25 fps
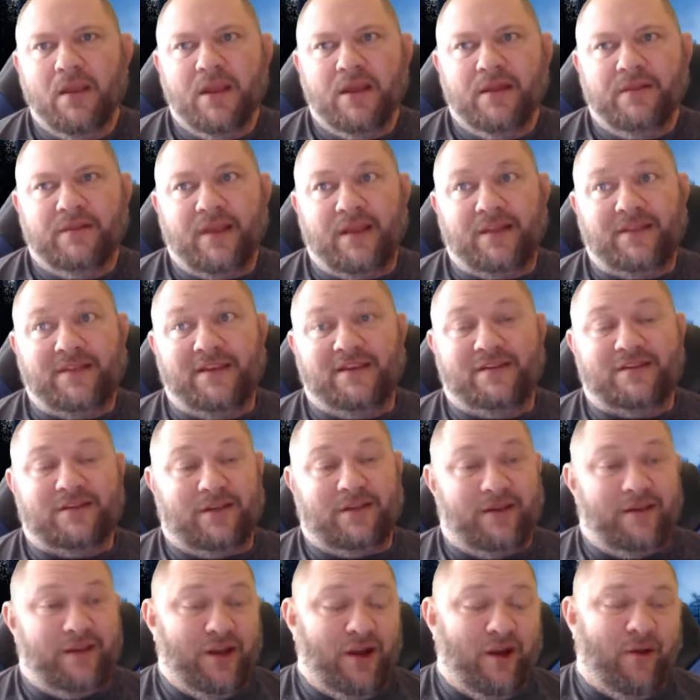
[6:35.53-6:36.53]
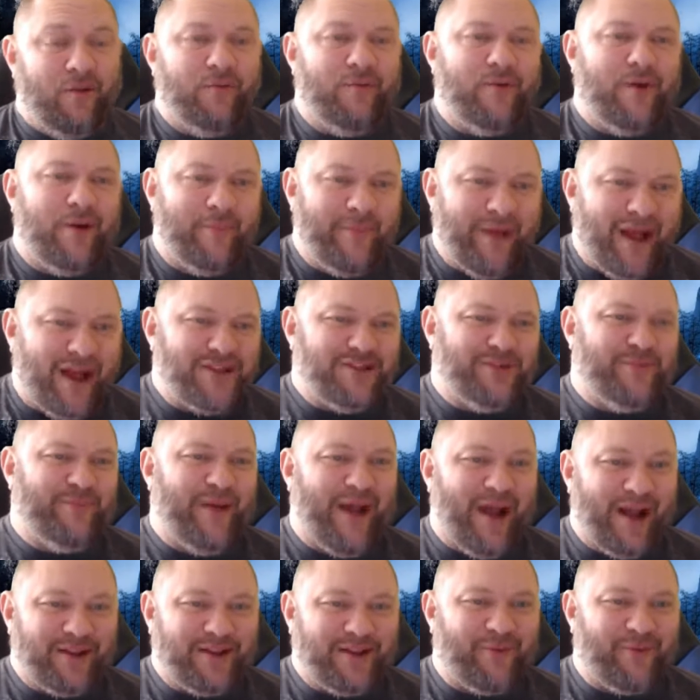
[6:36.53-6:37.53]
that imagine
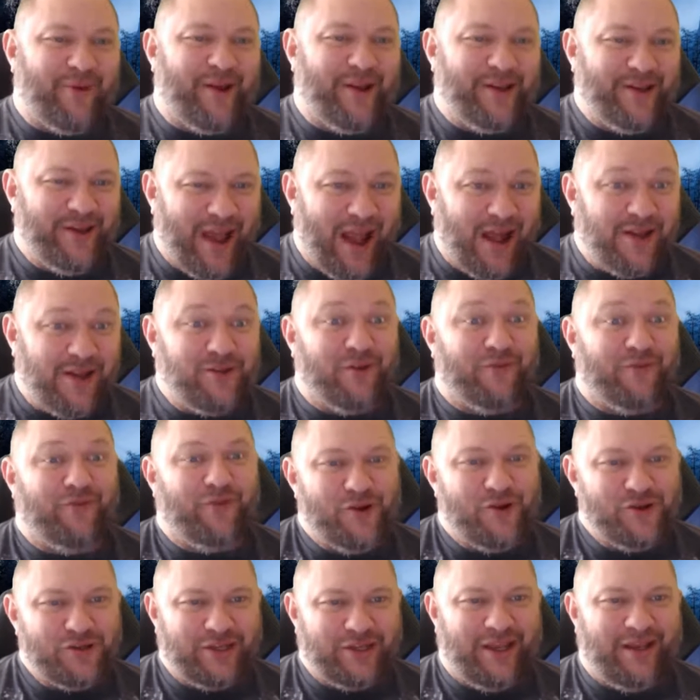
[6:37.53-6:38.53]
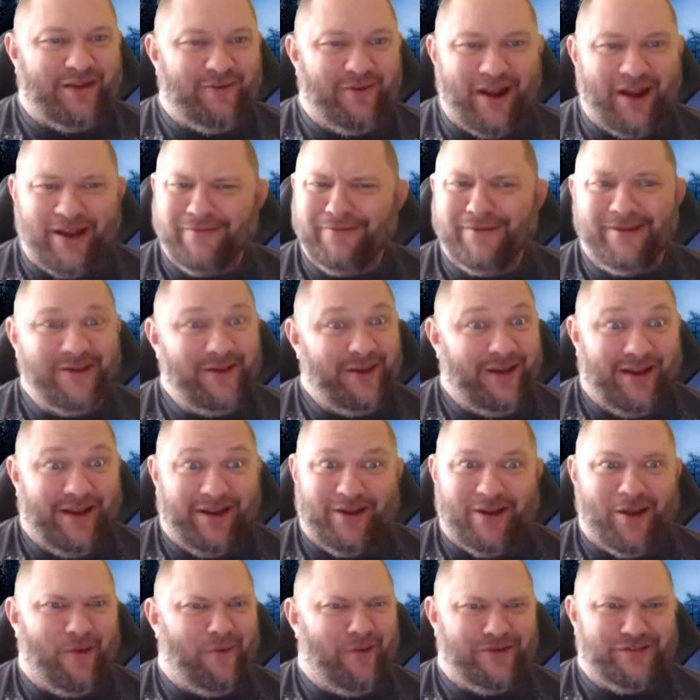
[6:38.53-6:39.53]
back to when you had your first kid, right? You didn't
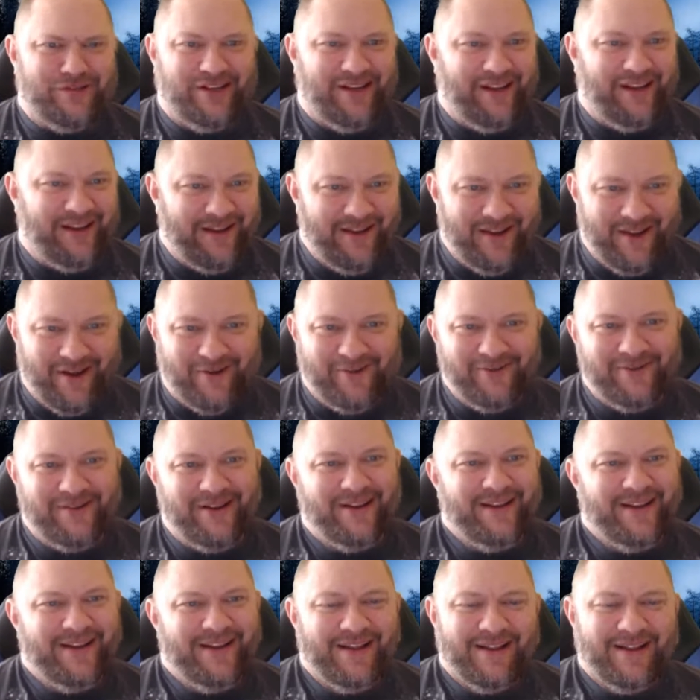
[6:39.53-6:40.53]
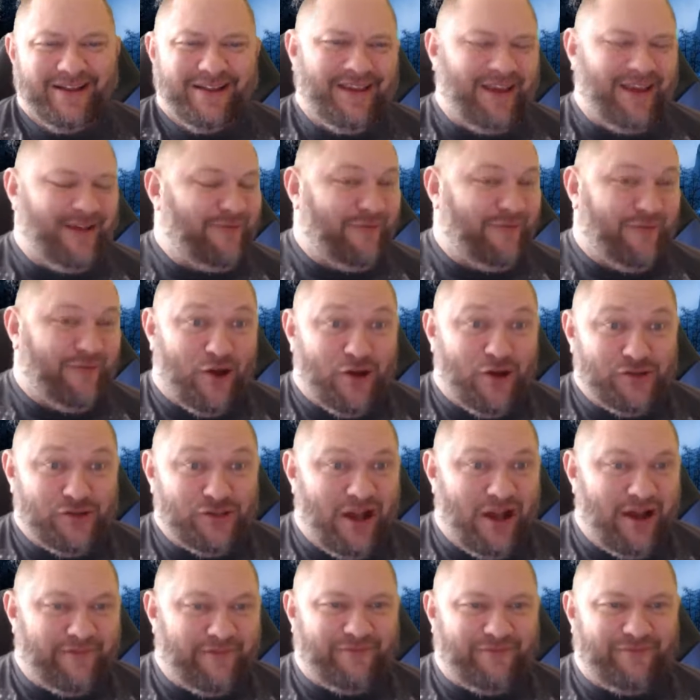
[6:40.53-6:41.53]
know what you didn't know. Kid falls
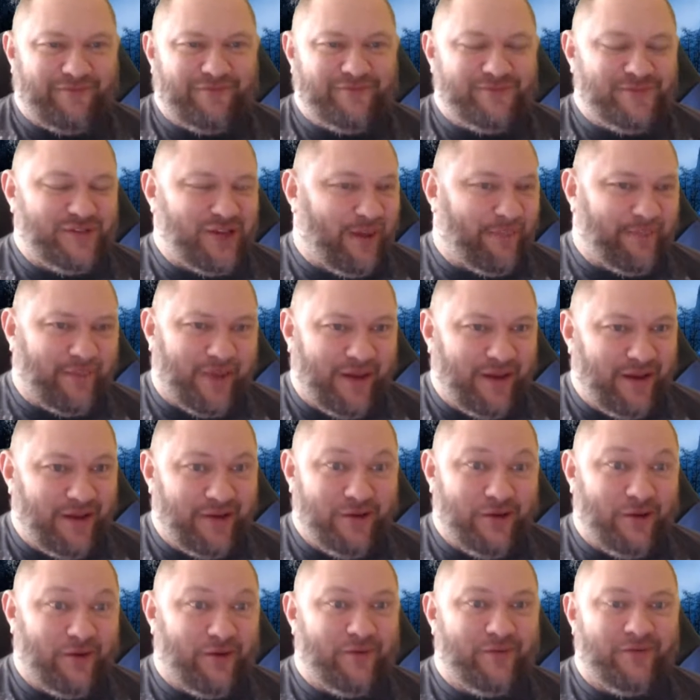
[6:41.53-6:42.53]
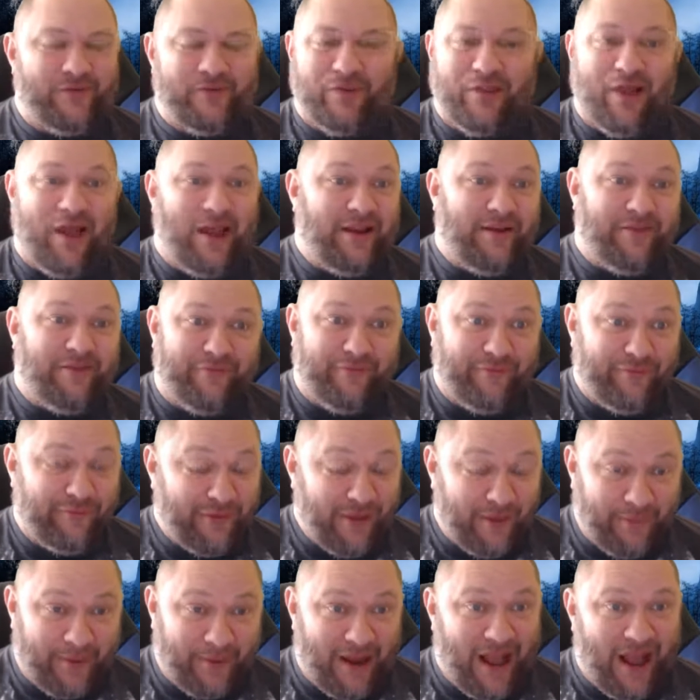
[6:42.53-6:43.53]
off something and you're like
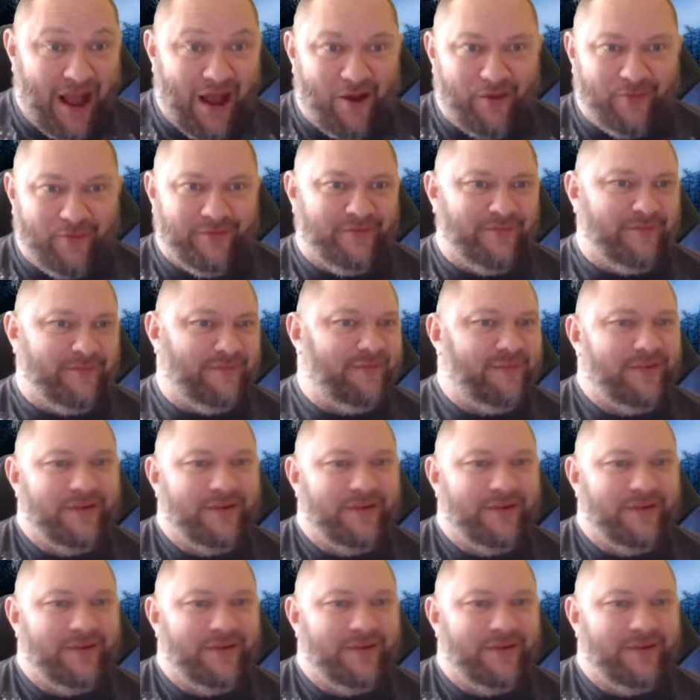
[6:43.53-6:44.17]
flipping out and